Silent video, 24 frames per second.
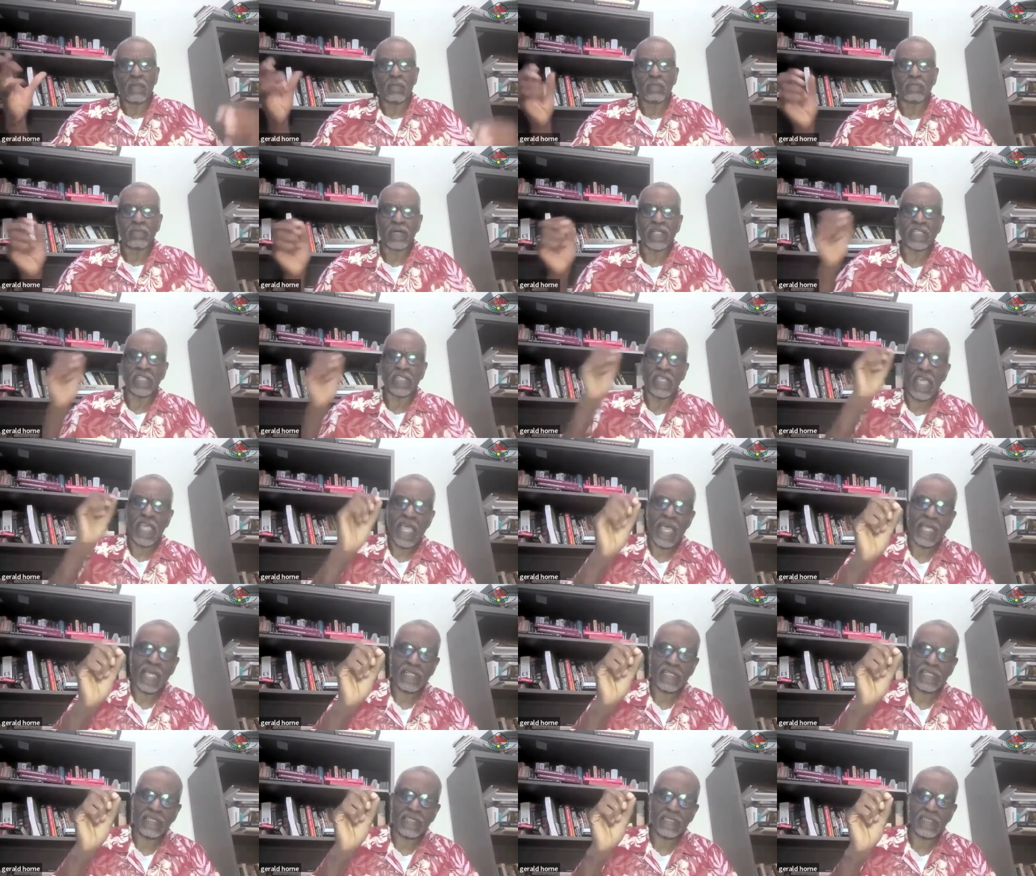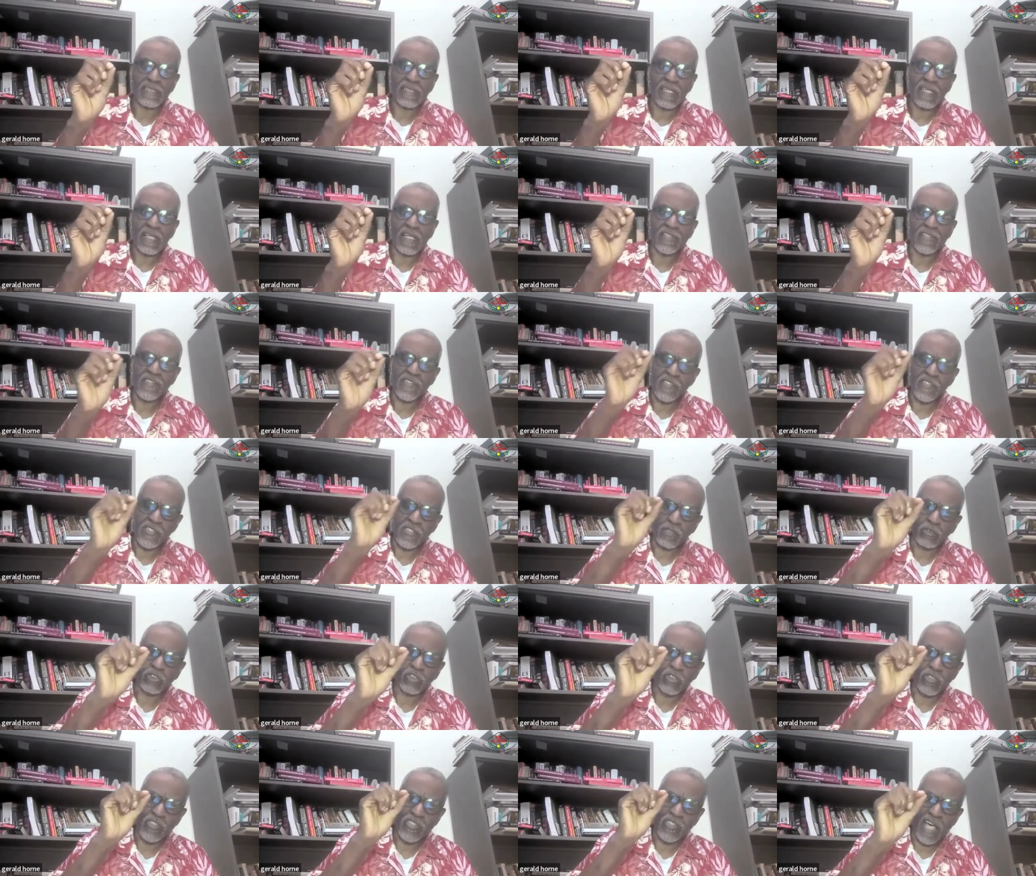But yet, as the
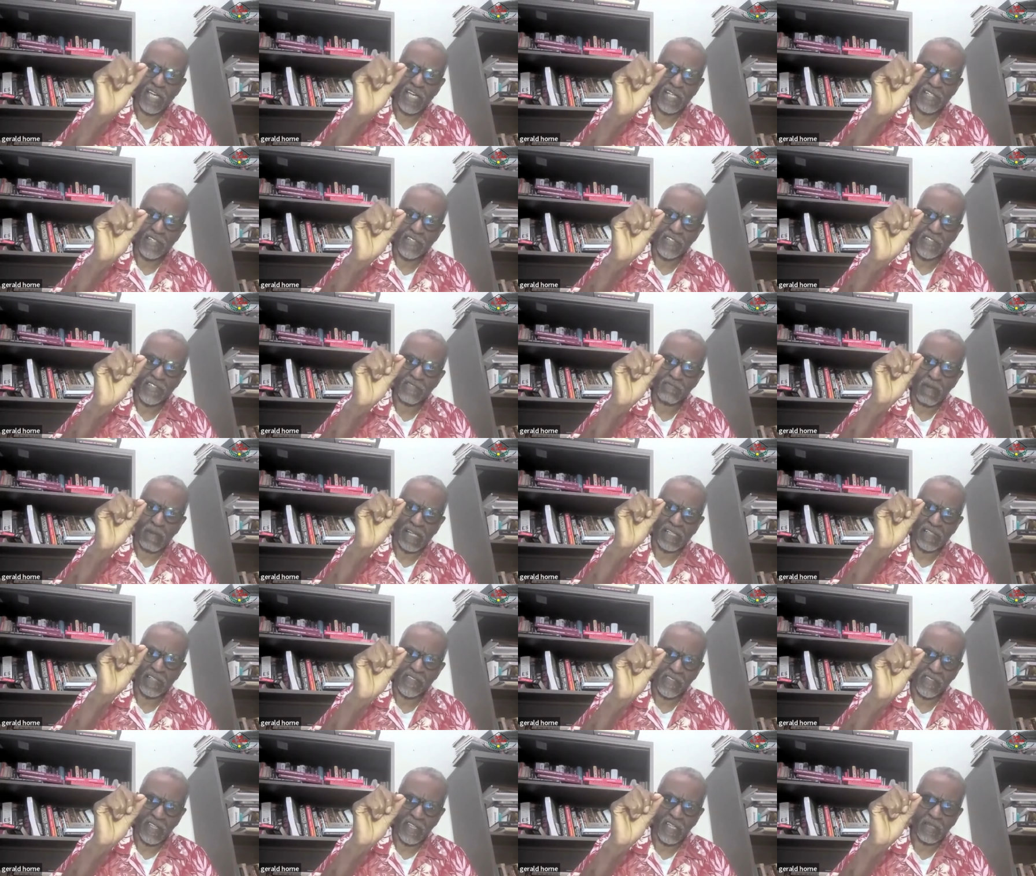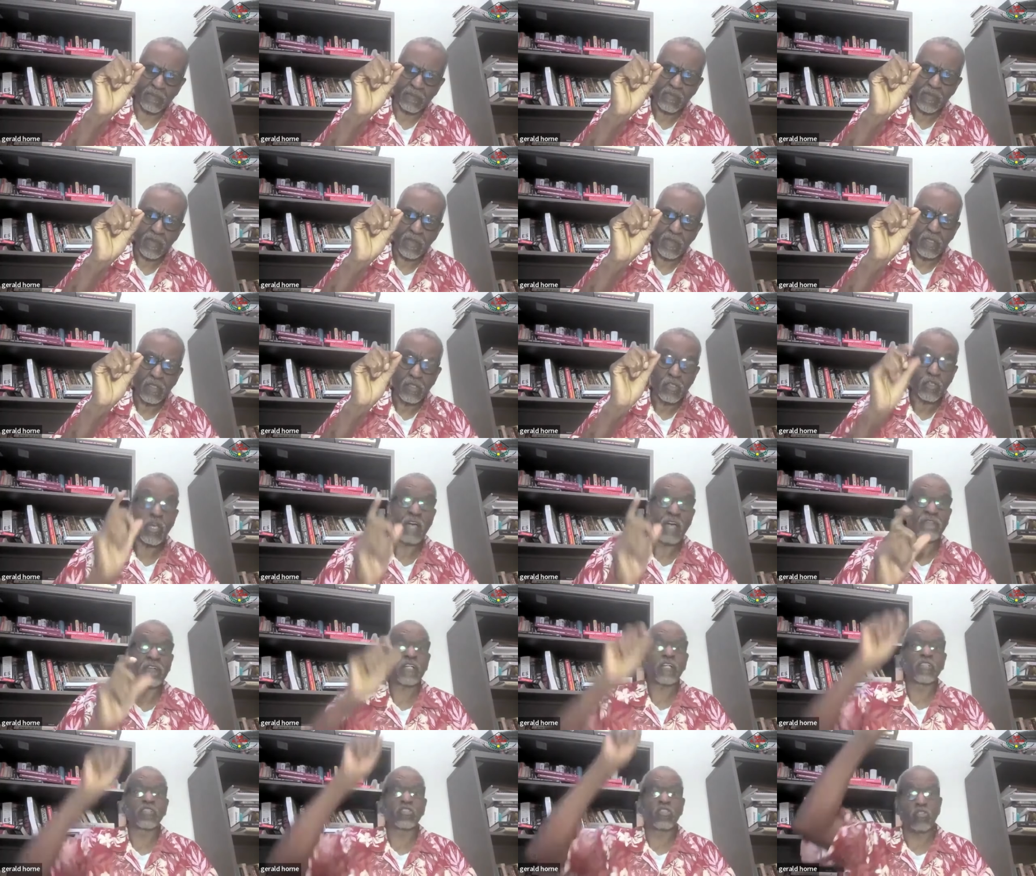social scientists might say, you have a
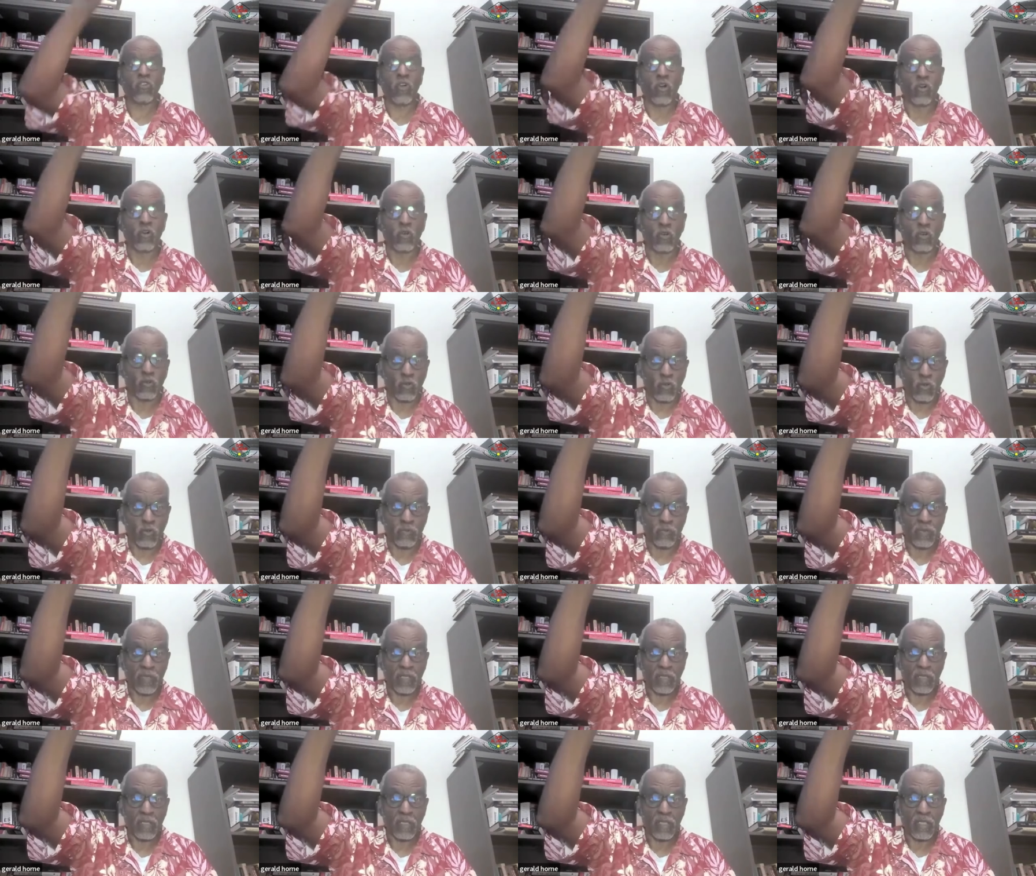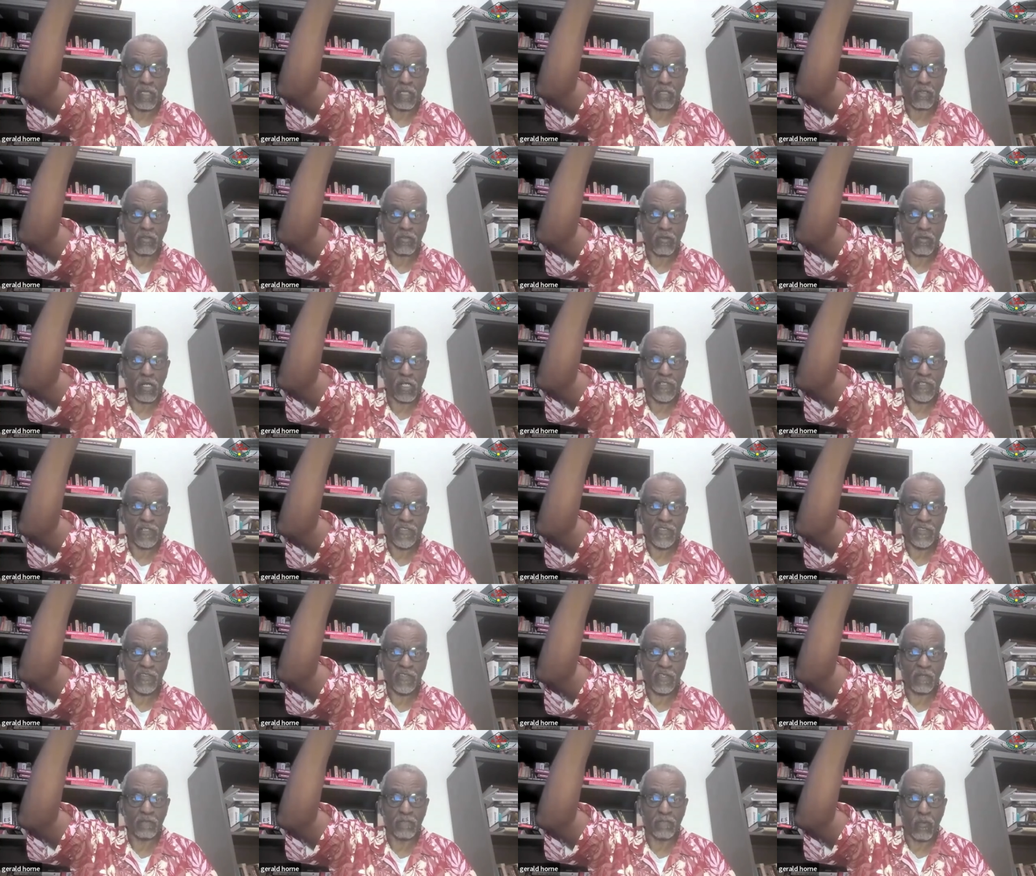control group across
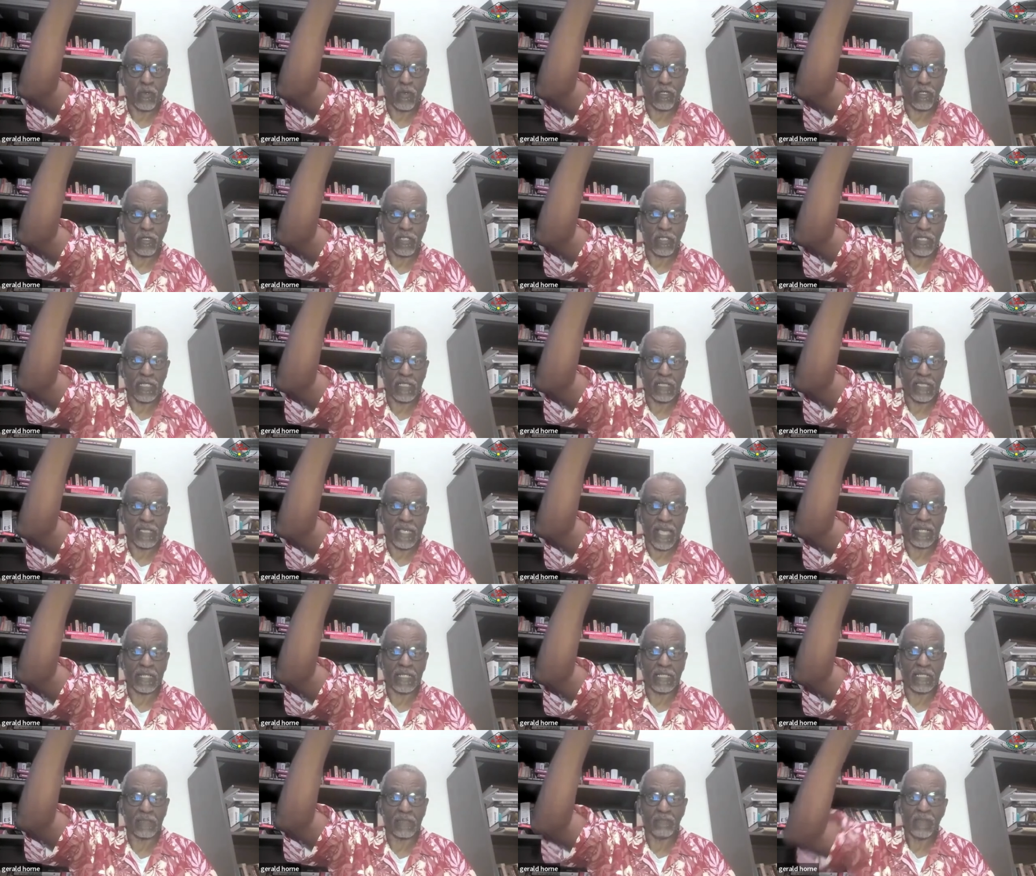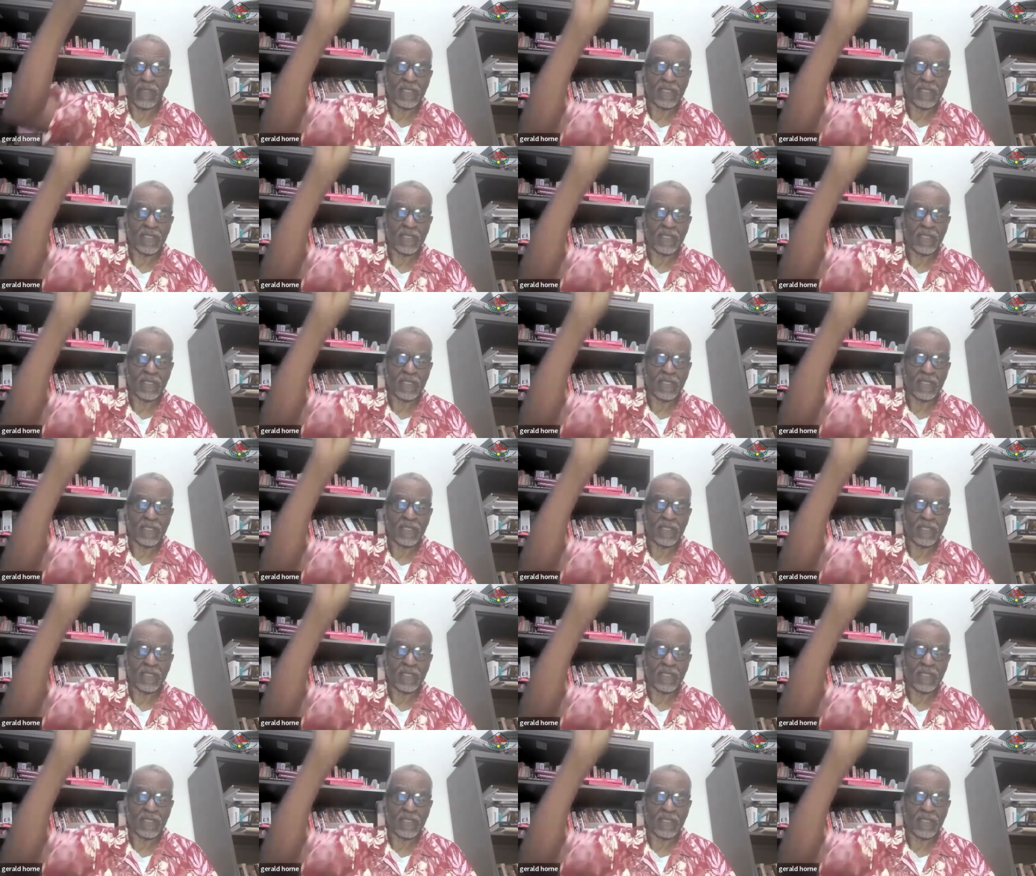the border in Canada.